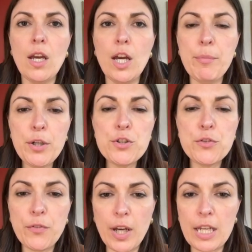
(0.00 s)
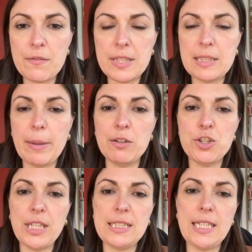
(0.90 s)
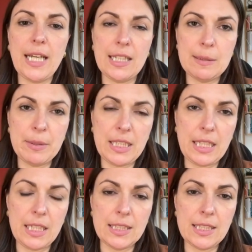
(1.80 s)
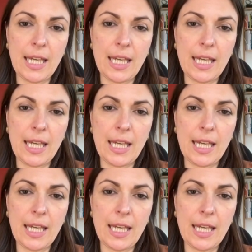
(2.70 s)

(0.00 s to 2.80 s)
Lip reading: Approach 5 is about GESI expertise,